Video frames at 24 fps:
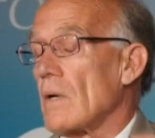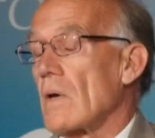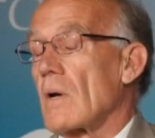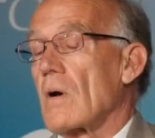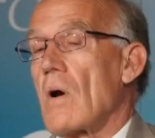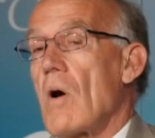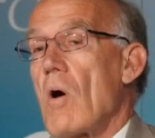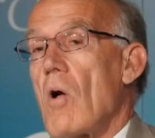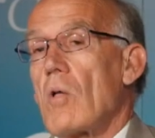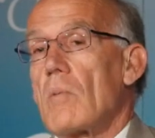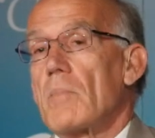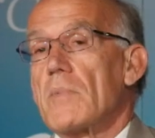
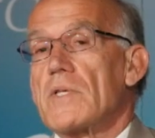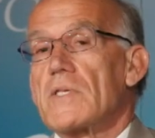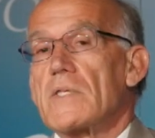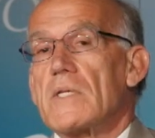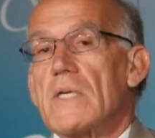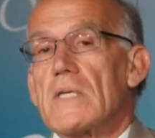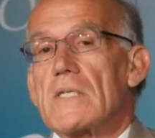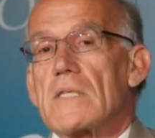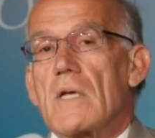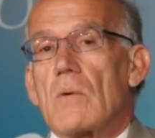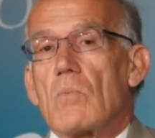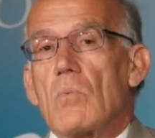columnist,
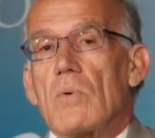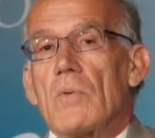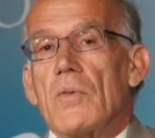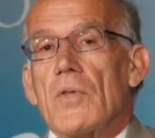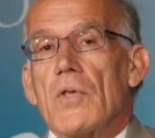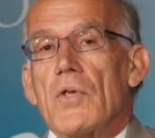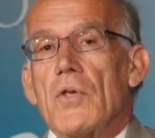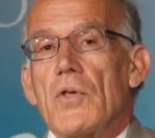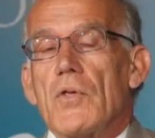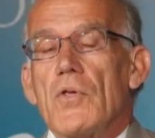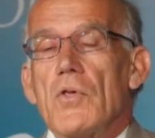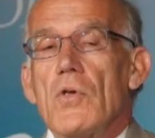and he said,
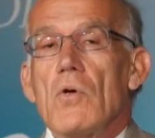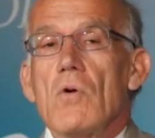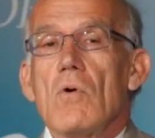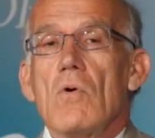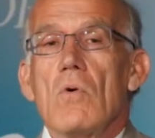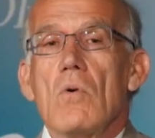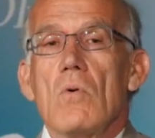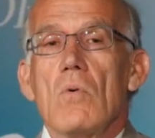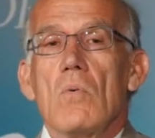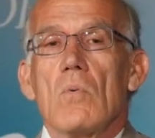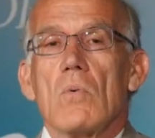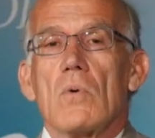
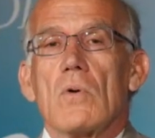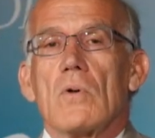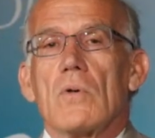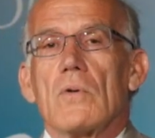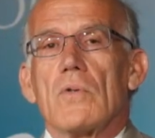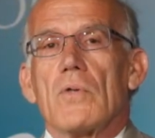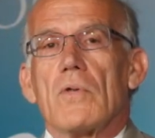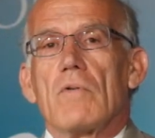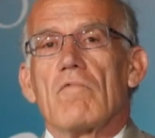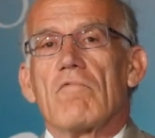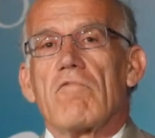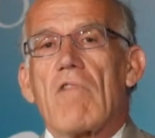You
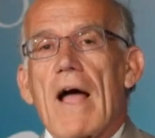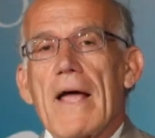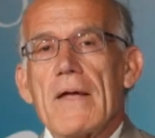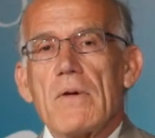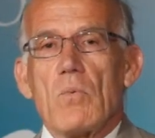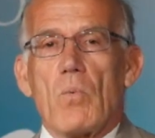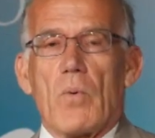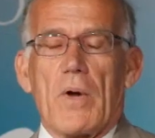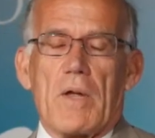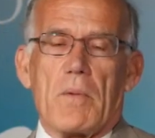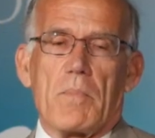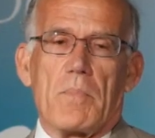
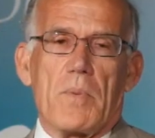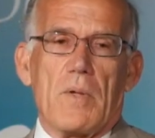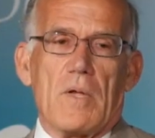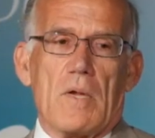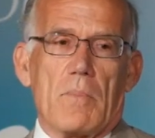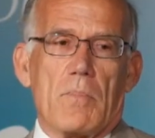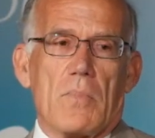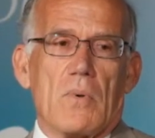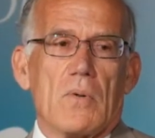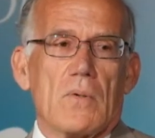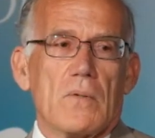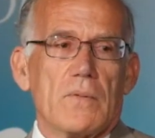right wing
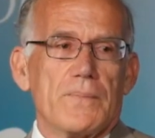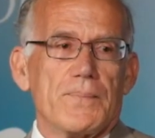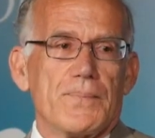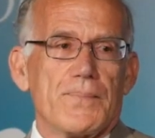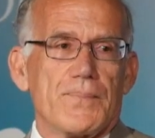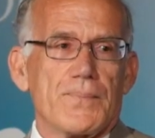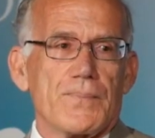people